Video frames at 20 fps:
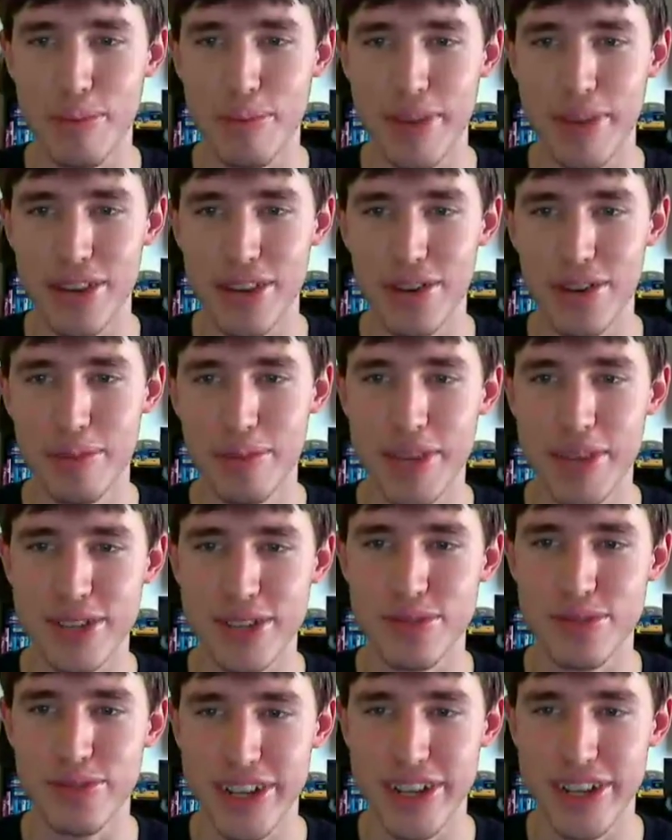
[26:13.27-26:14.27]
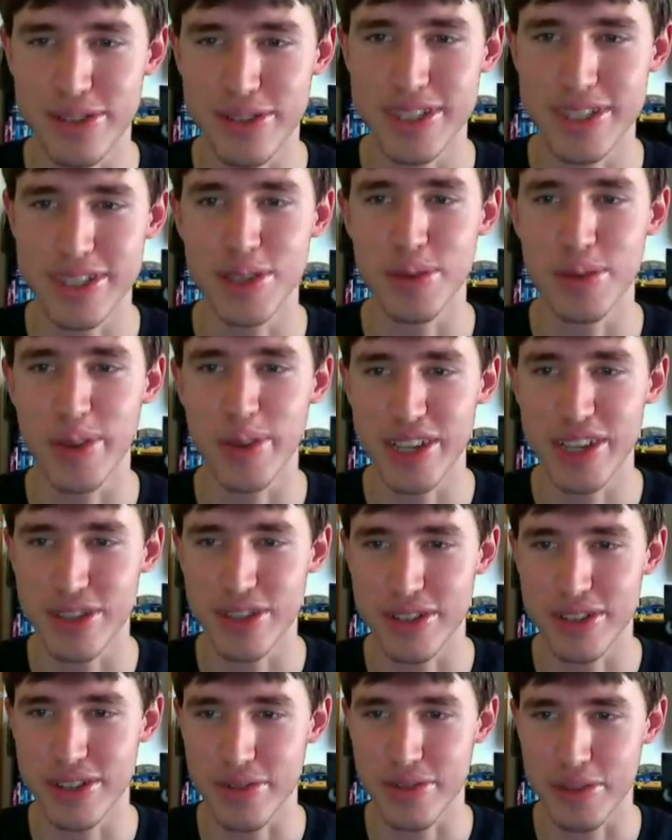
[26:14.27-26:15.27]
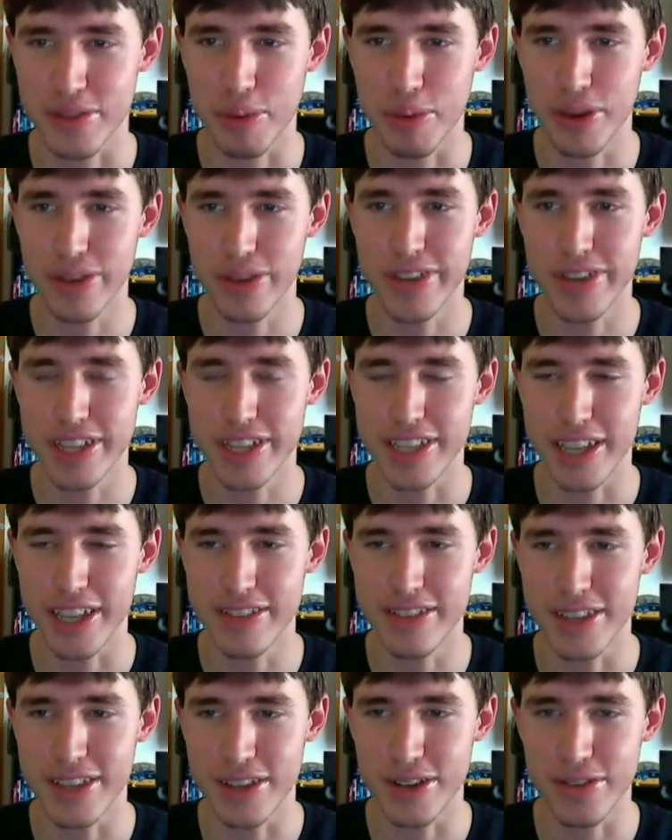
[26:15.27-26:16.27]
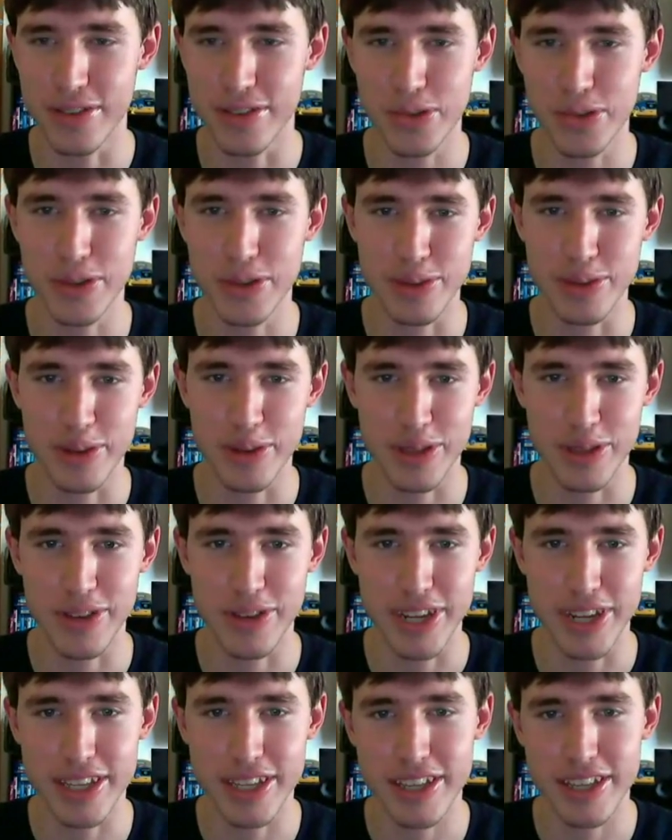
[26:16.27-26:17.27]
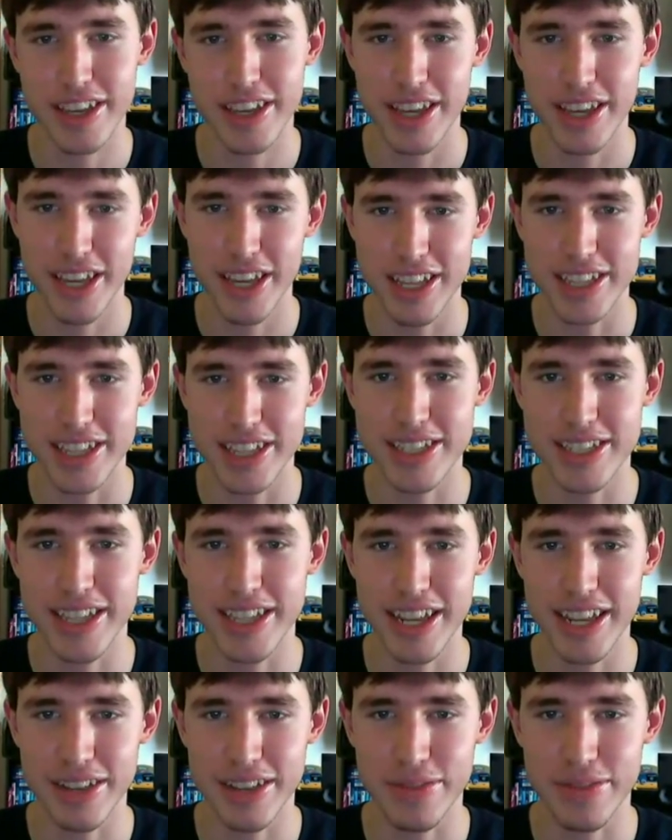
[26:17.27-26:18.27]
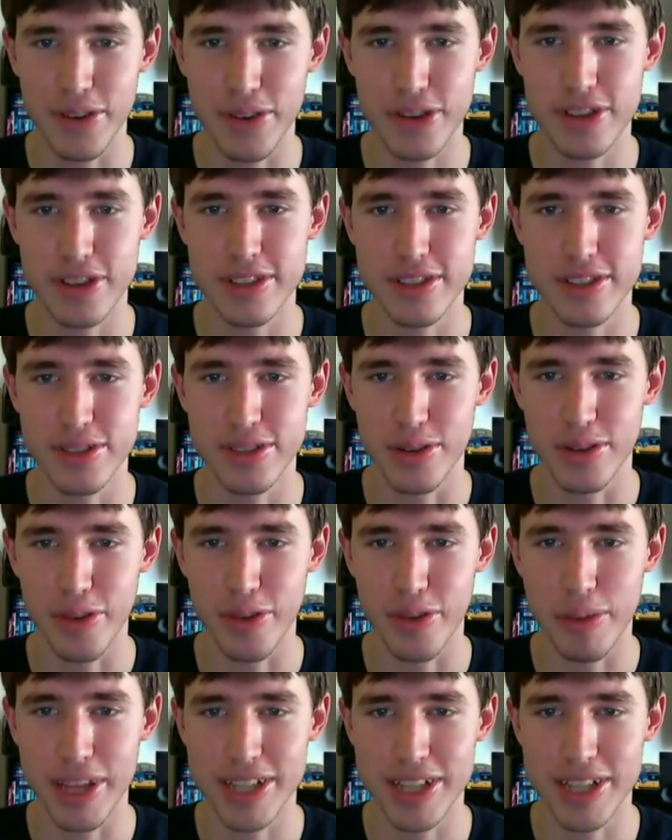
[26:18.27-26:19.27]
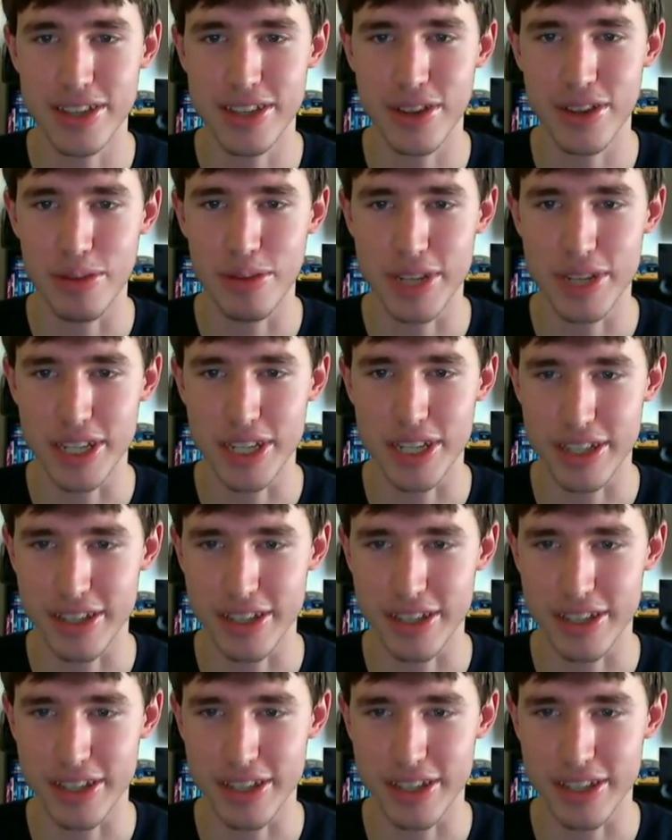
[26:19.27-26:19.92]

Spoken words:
may not be a direct continuation of the perfect ending of Toy Story 3. Instead, it focuses on a romantic comedy.